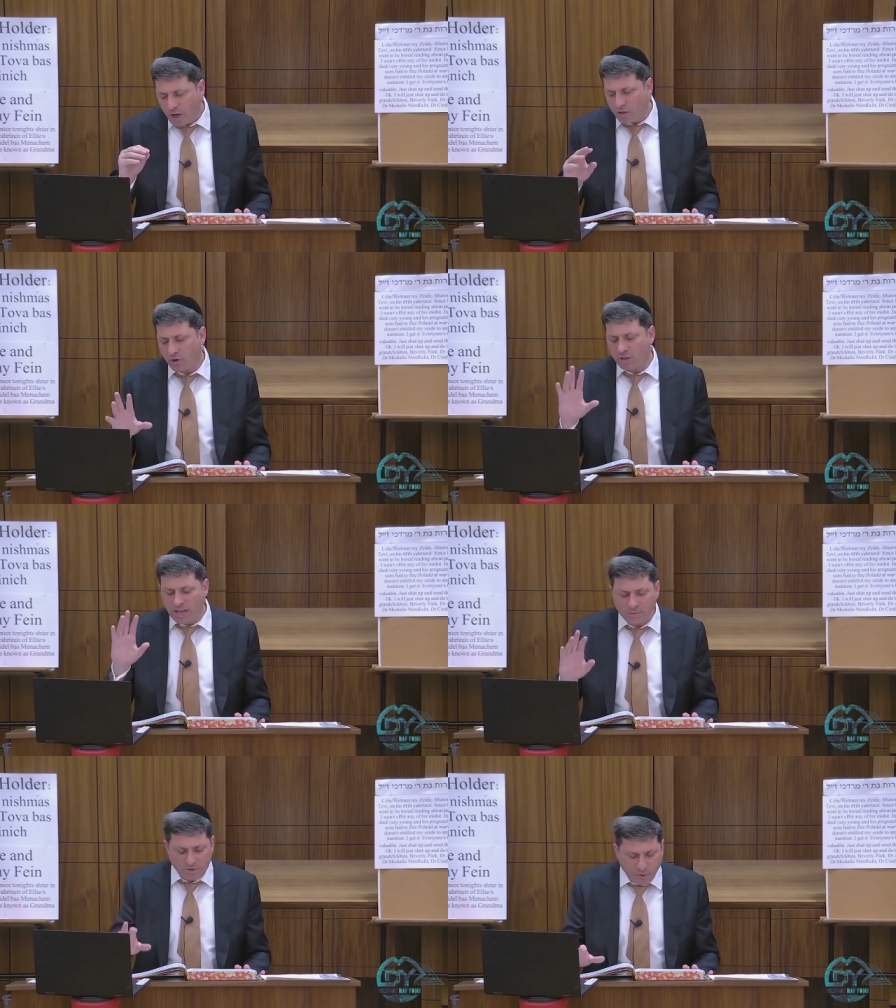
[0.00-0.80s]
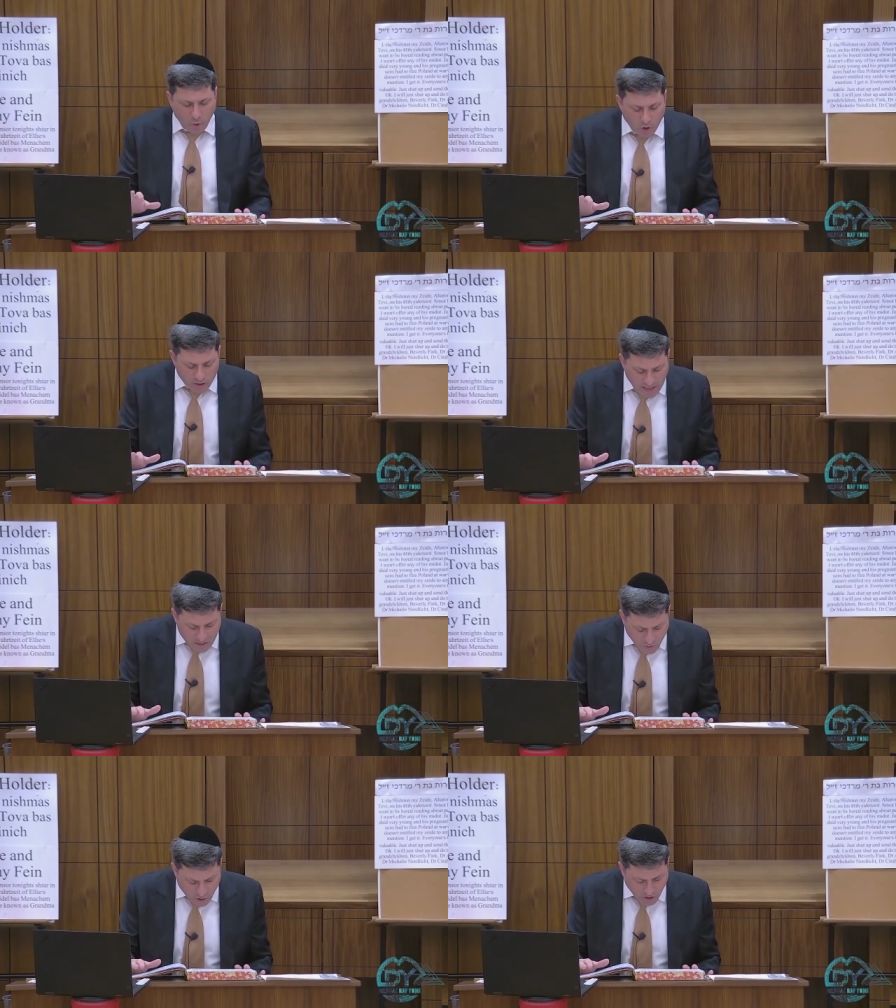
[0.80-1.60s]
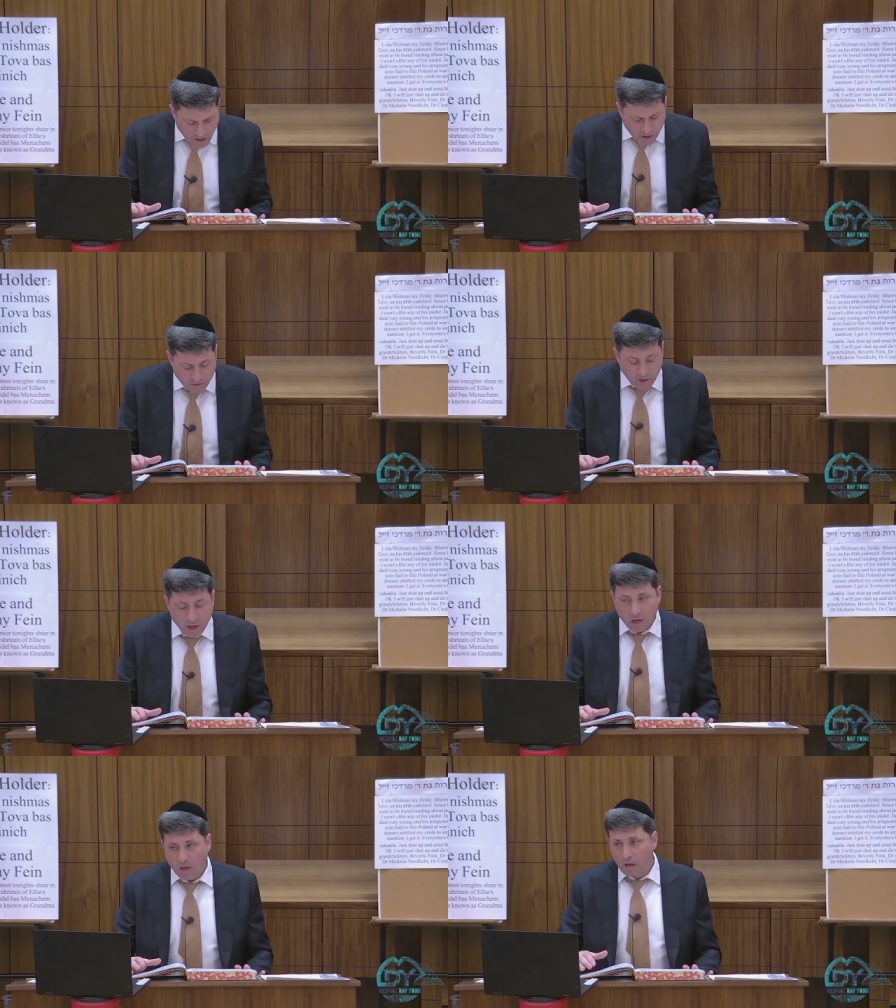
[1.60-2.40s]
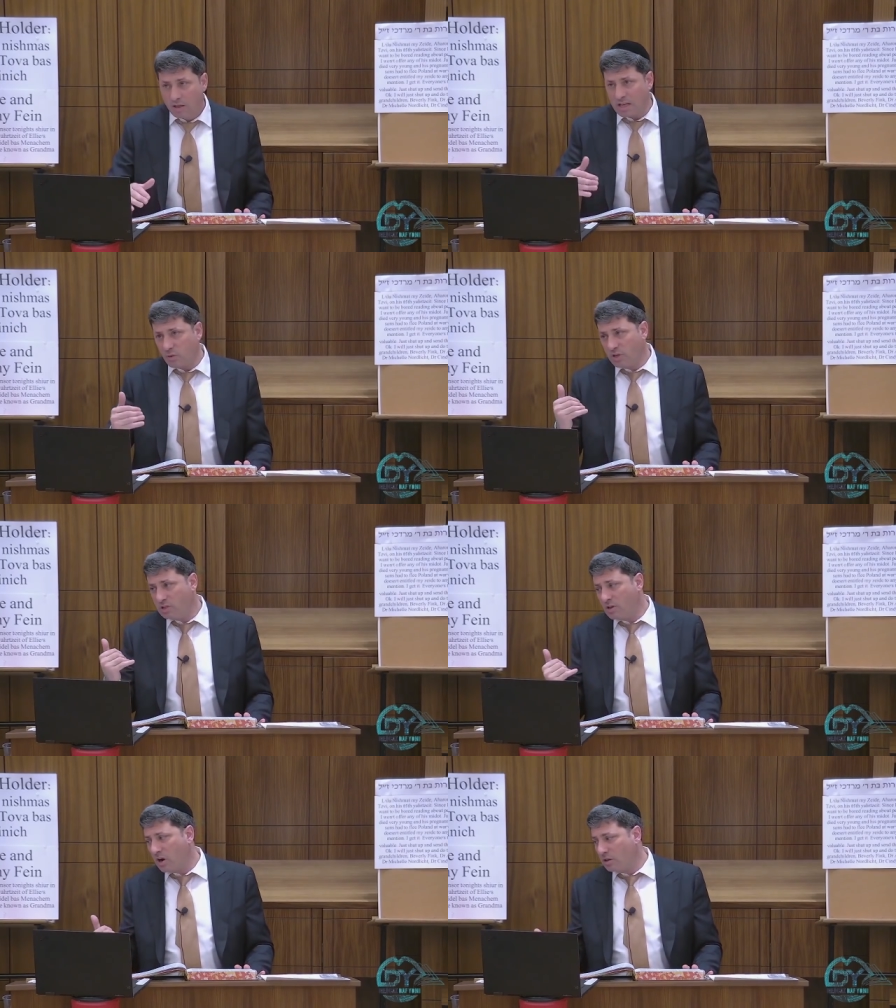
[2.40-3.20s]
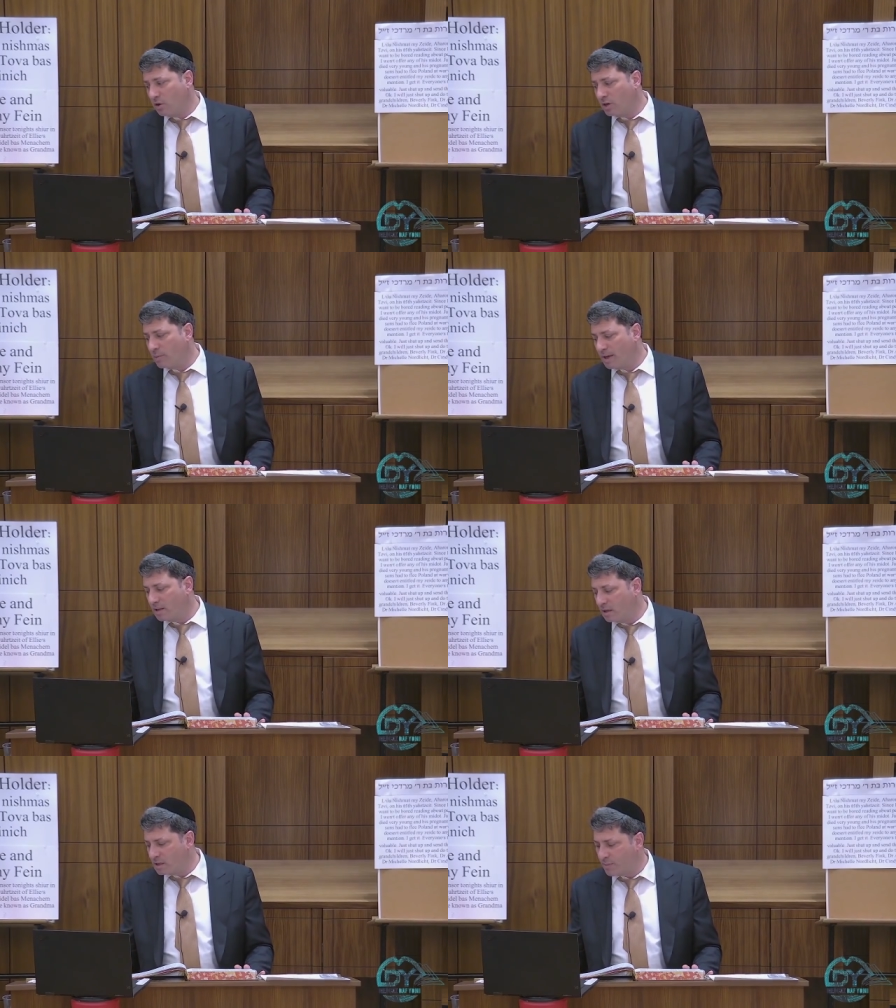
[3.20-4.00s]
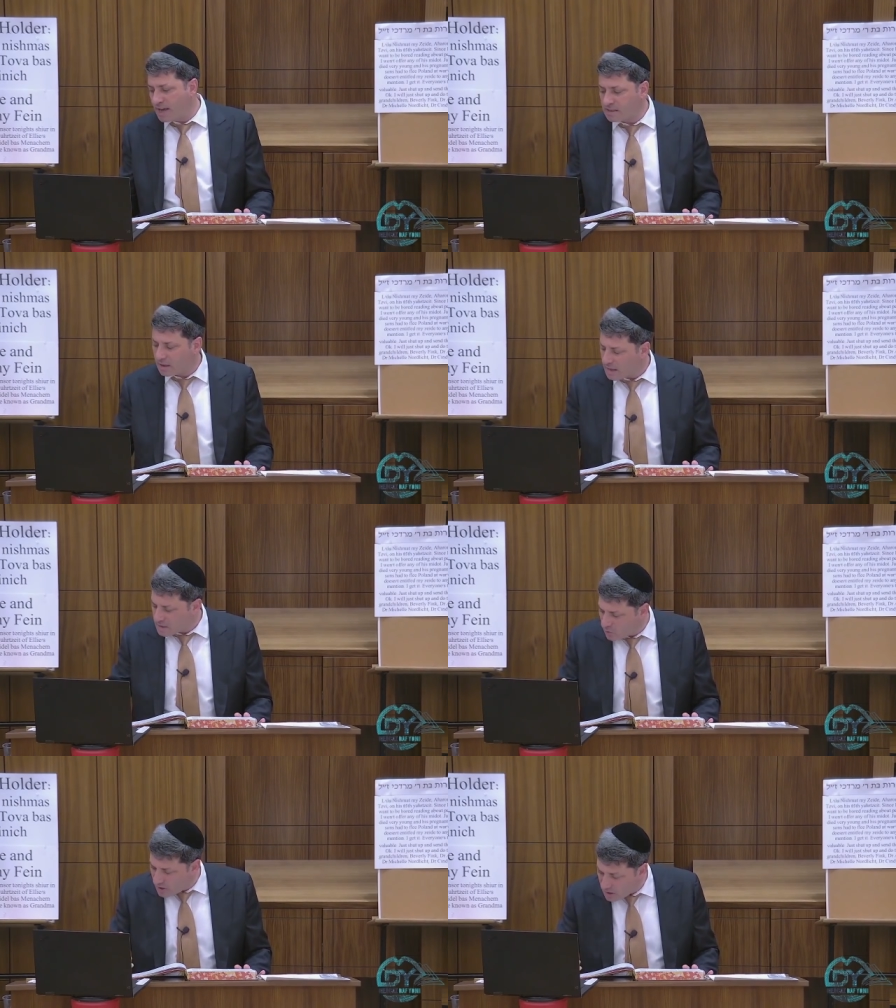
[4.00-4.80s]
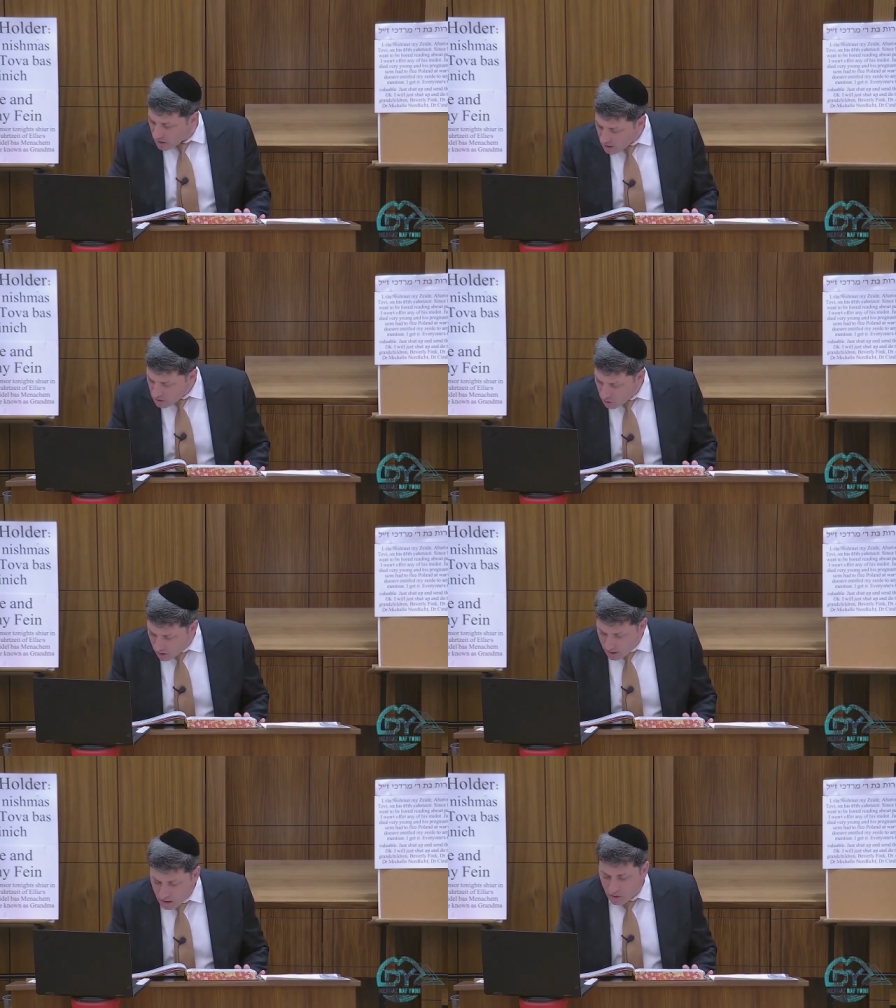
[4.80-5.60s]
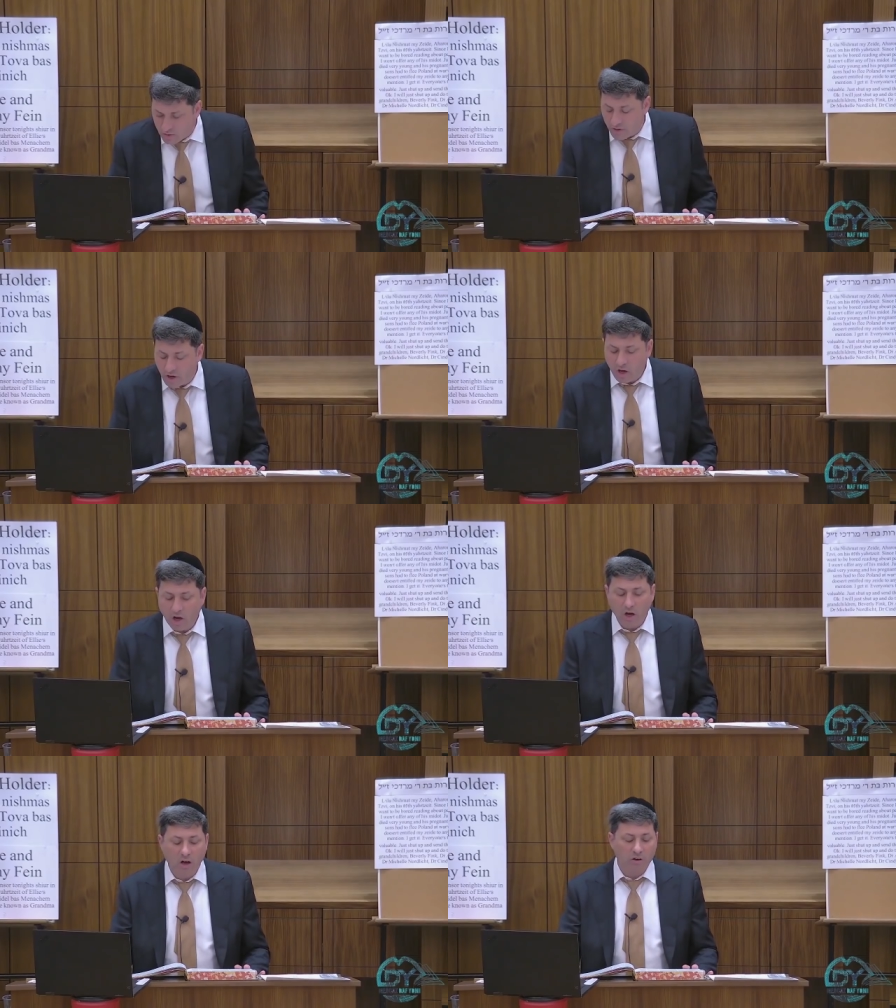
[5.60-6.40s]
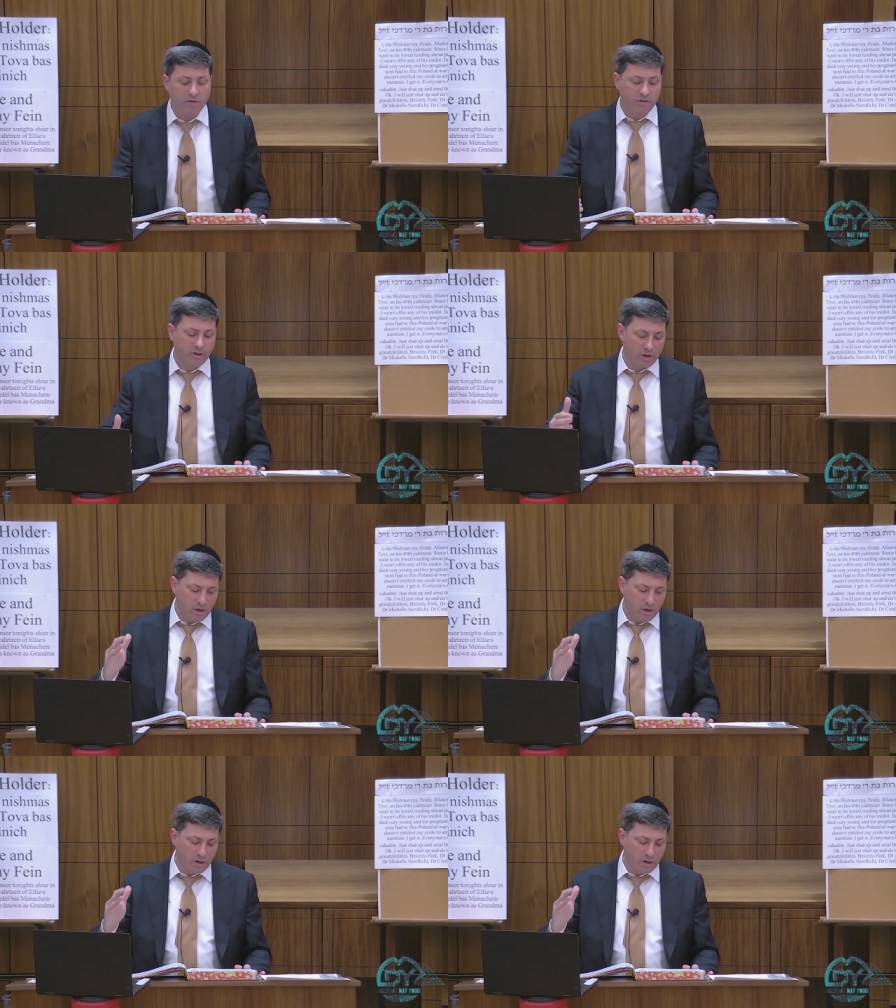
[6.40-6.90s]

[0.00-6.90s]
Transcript: 30 days before, that's when your chiyuv, that's when you start learning about Hilchas Pesach, that's when your chiyuv of,